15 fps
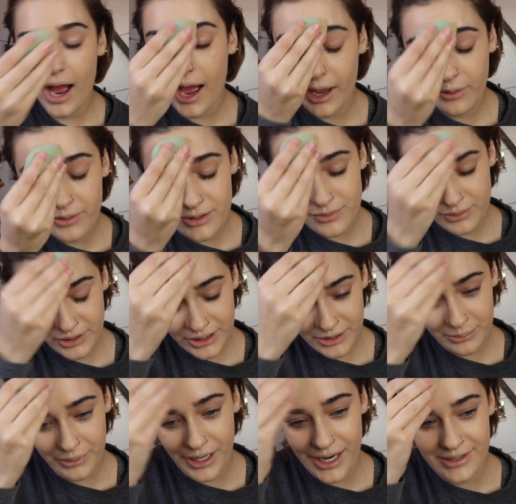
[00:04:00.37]
I was really
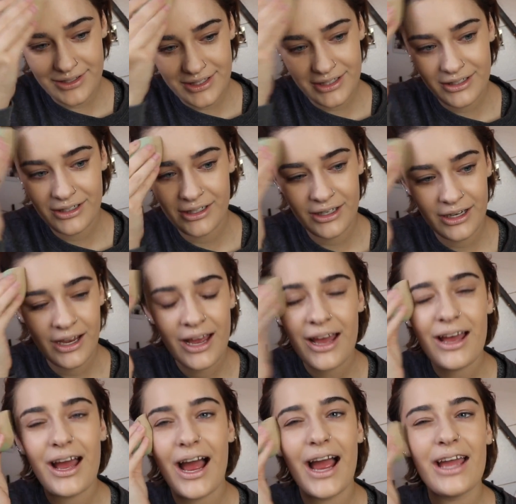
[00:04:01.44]
depressed.
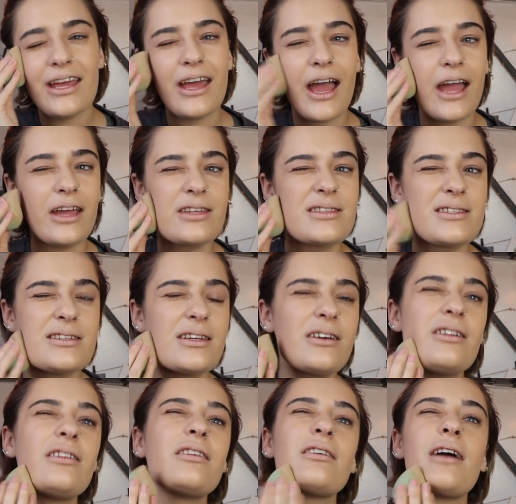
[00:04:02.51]
I
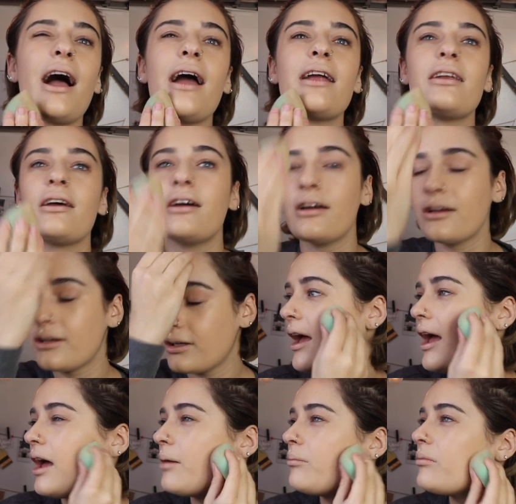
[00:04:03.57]
still kind of
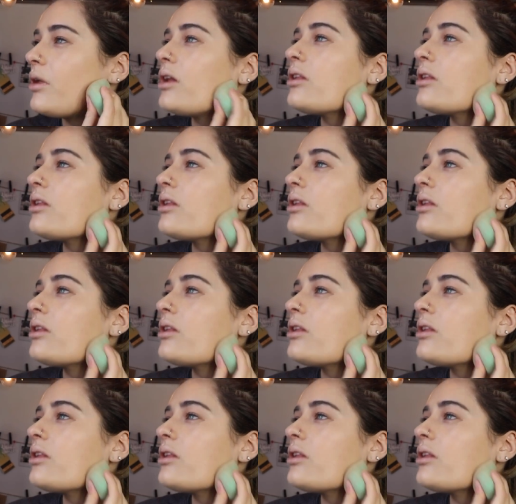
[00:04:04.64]
am